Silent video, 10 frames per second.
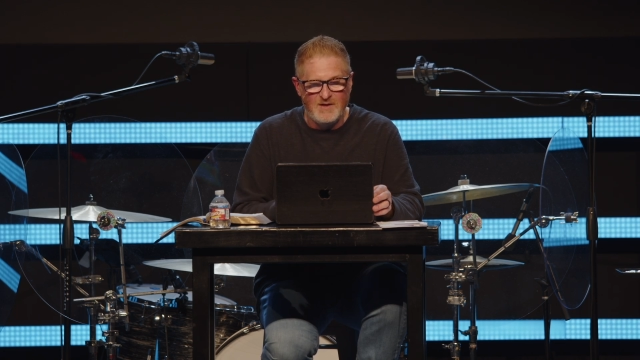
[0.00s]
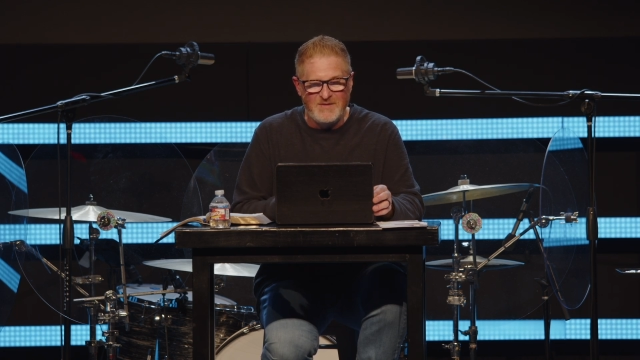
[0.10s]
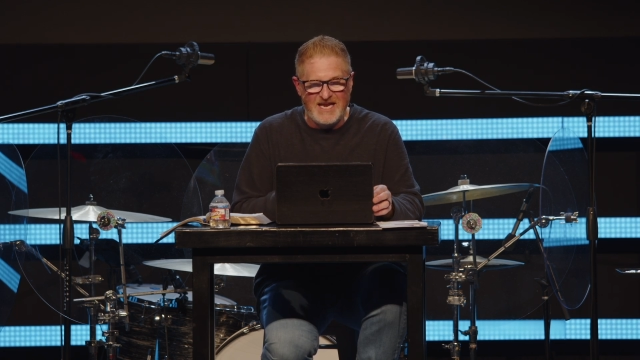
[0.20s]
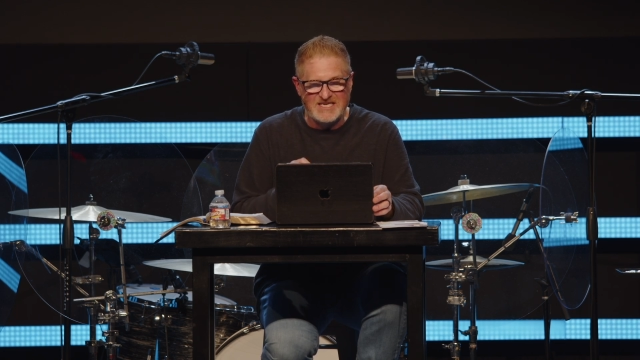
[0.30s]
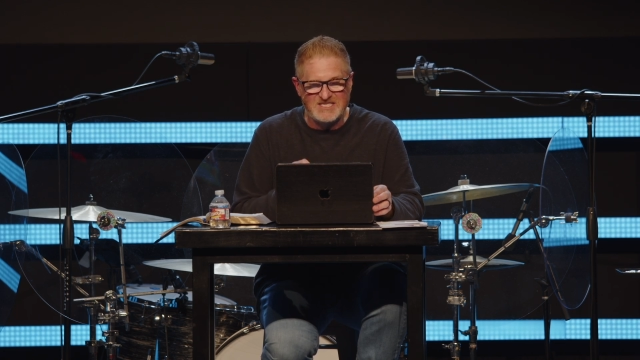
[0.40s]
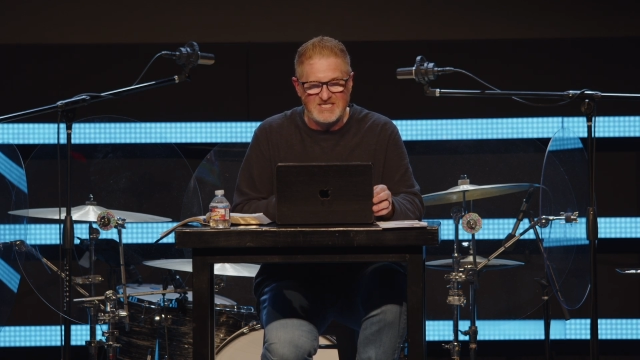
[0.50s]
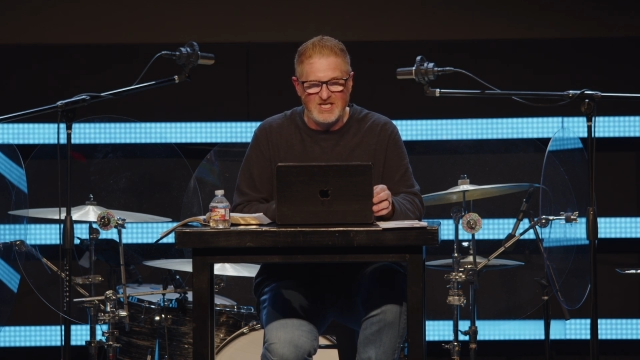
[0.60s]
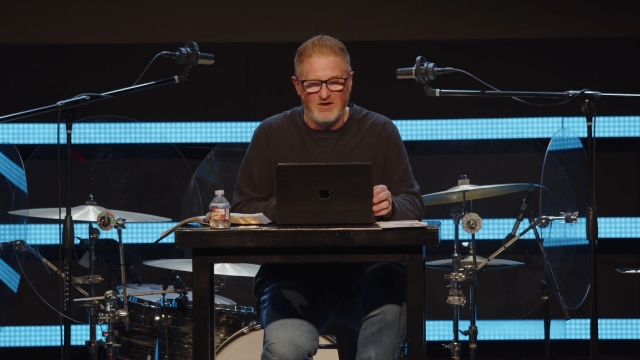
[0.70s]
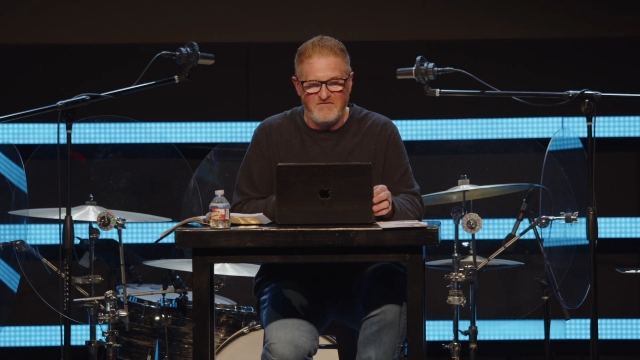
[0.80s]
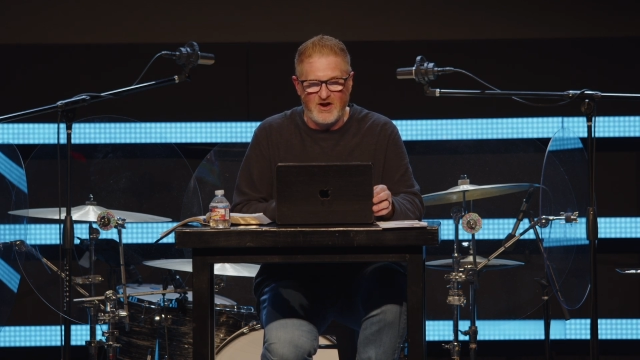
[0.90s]
it is
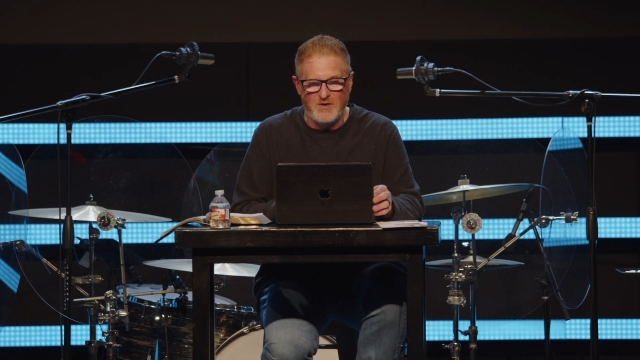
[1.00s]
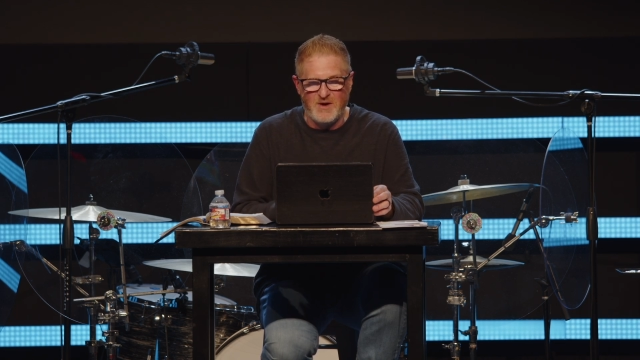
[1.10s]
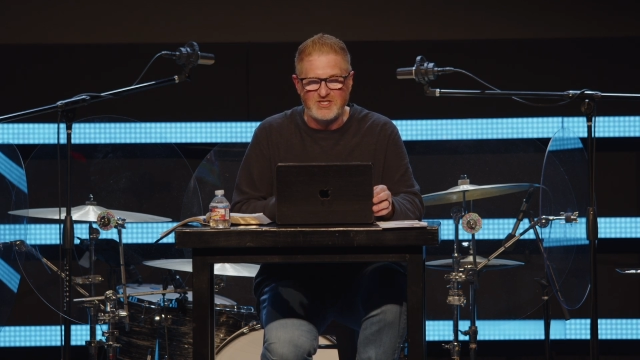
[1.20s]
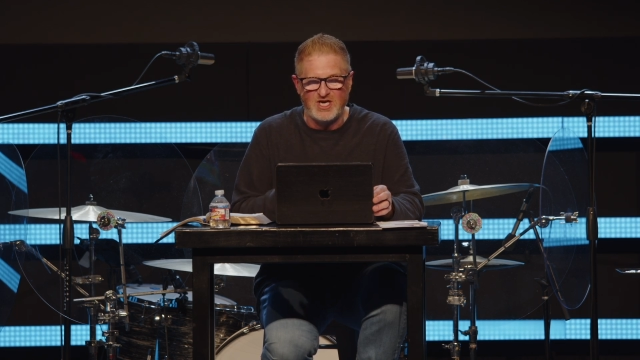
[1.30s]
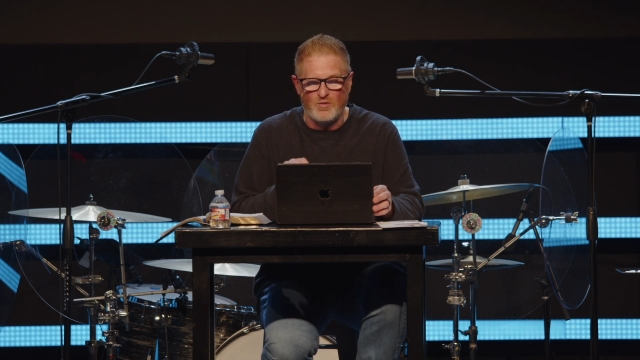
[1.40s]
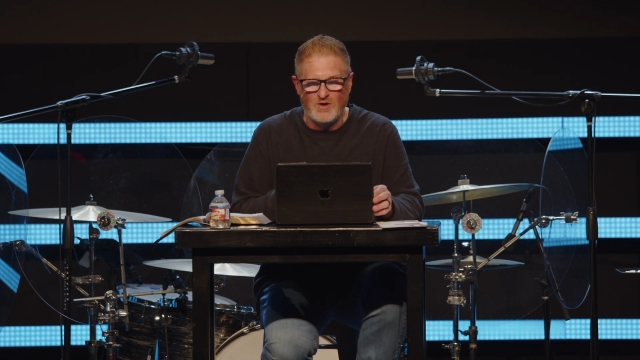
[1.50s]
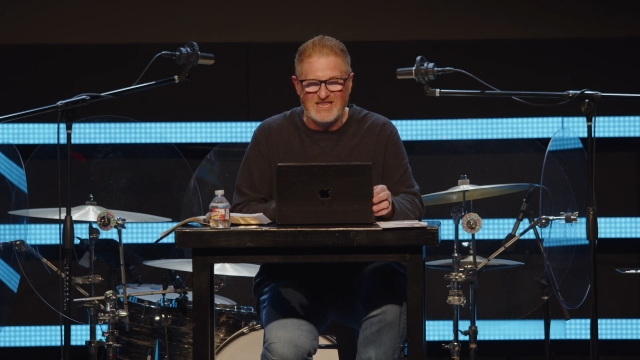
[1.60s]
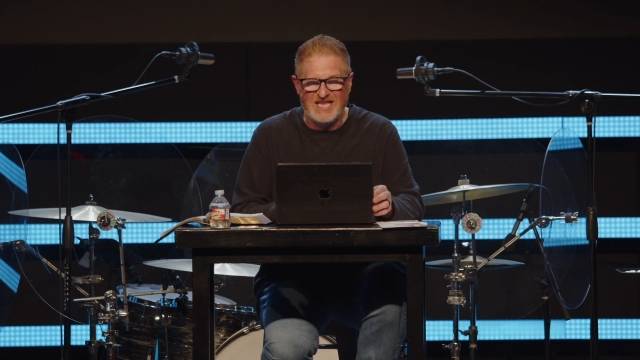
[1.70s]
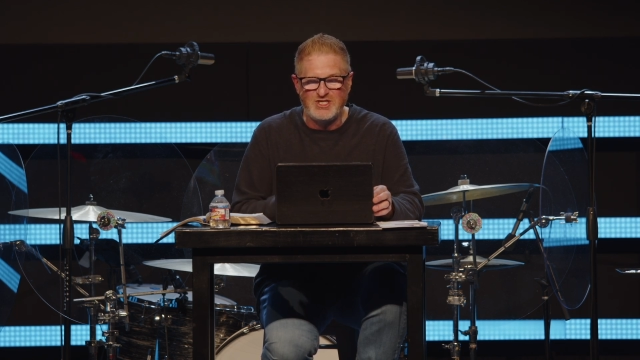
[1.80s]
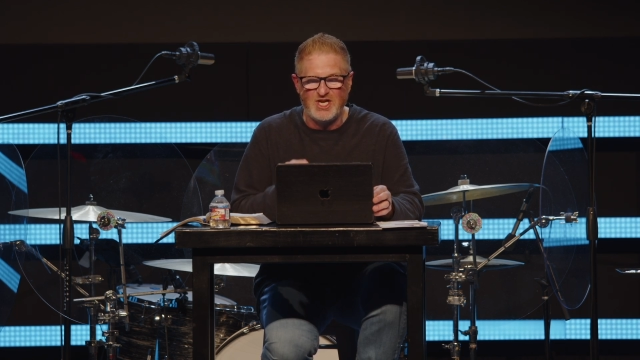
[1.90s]
still very much a
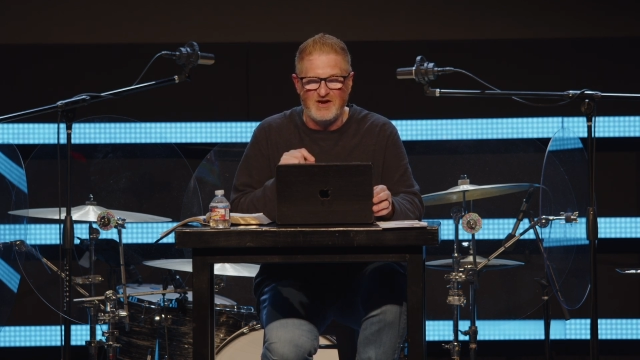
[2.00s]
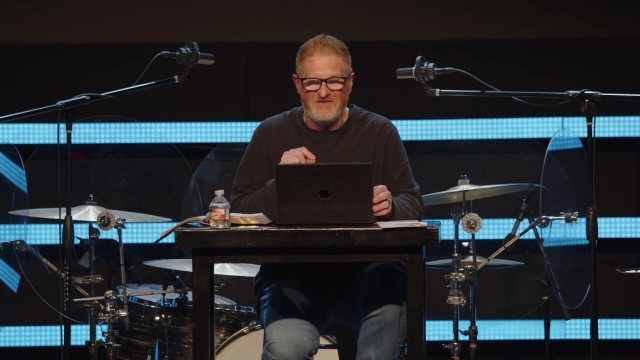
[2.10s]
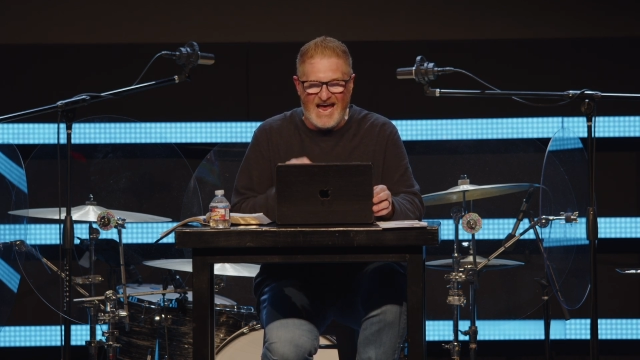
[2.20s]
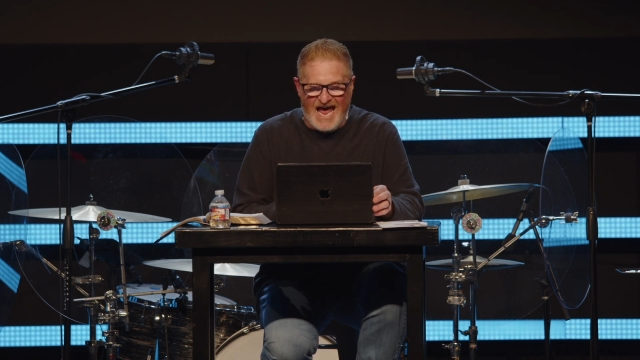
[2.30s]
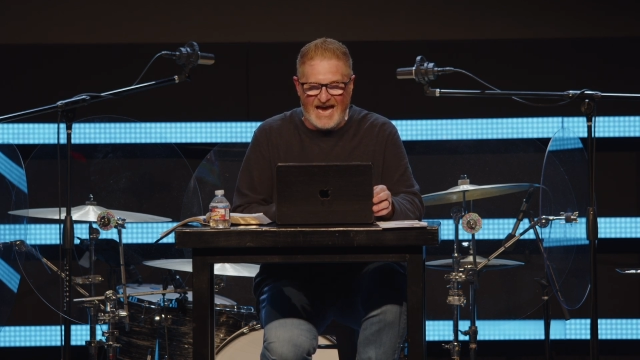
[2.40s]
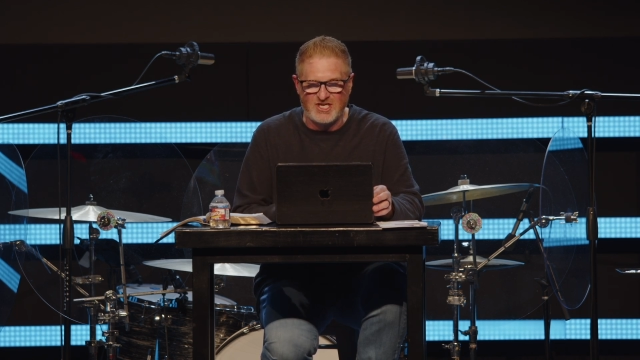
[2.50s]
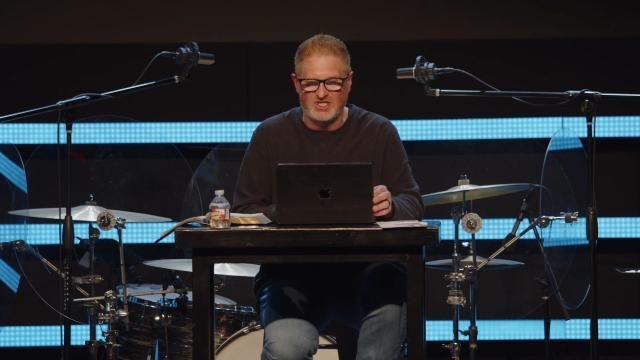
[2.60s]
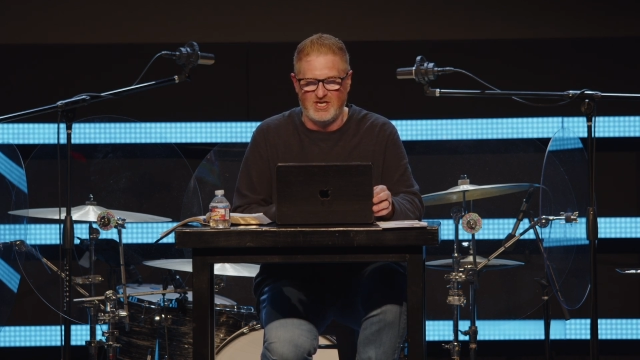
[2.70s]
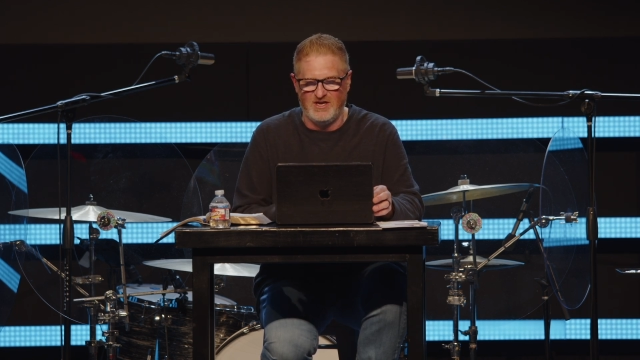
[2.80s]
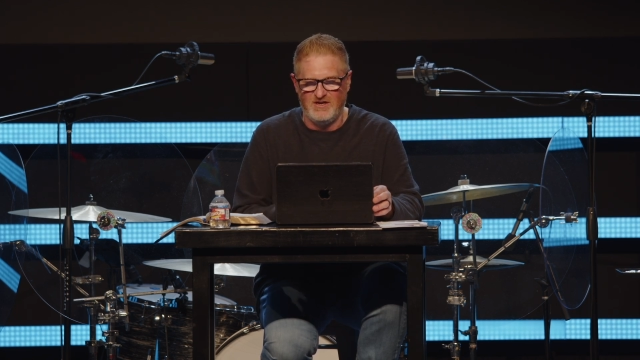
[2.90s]
religion of
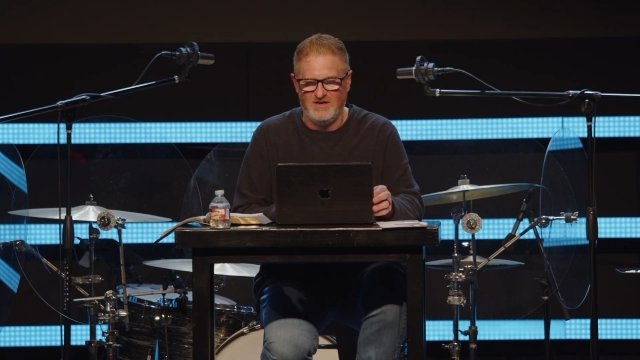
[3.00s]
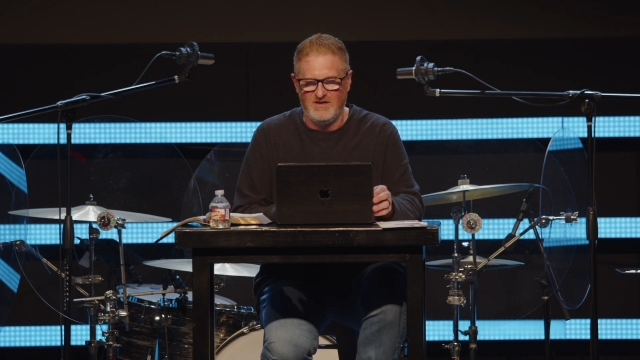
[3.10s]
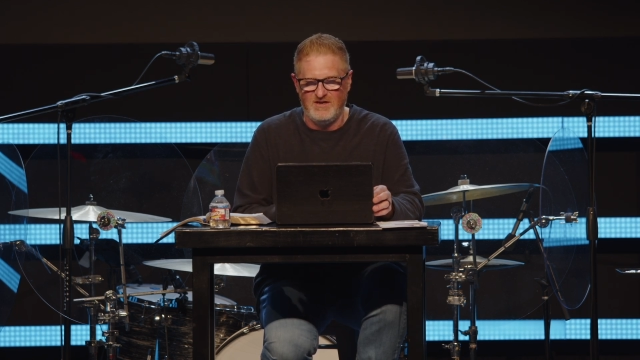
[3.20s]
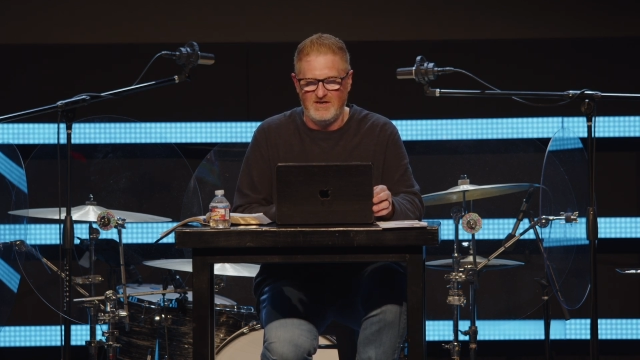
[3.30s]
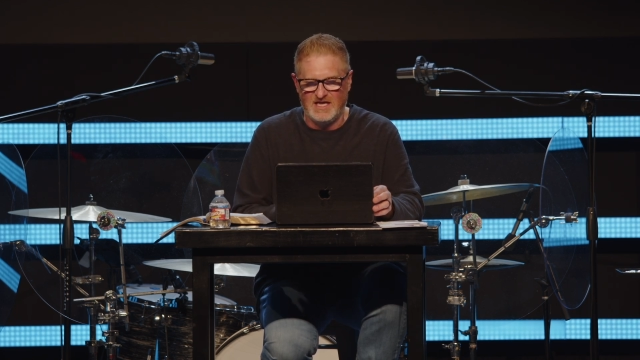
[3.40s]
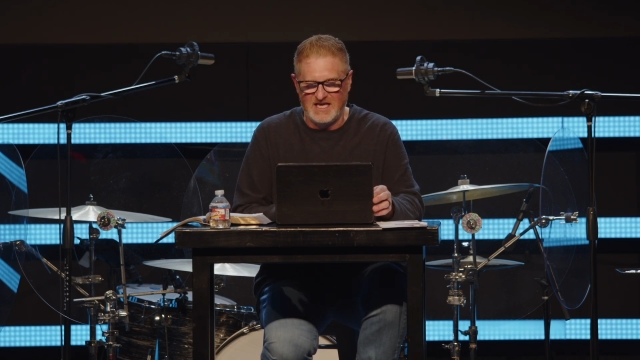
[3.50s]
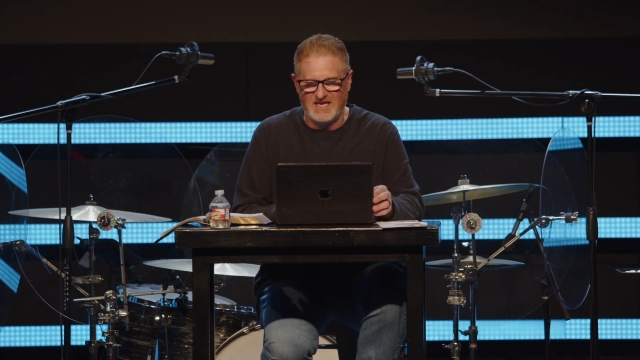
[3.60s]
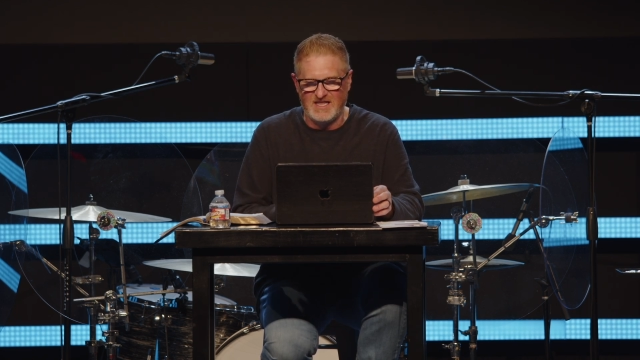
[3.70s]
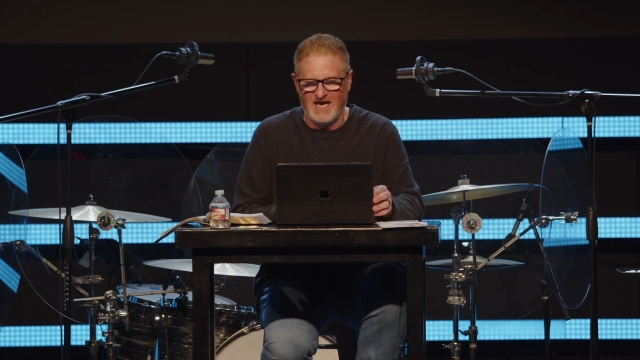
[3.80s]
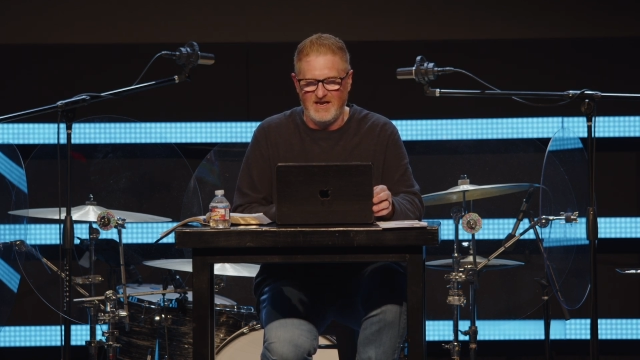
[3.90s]
action. I
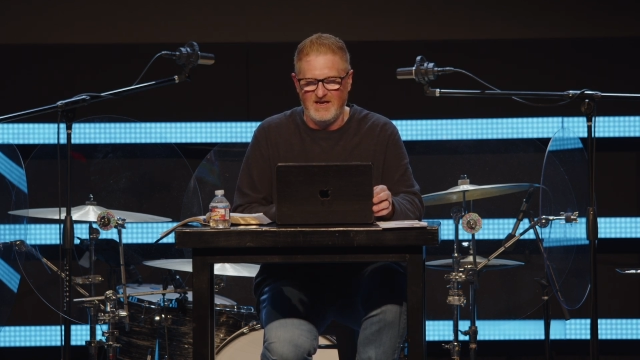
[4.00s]
like that.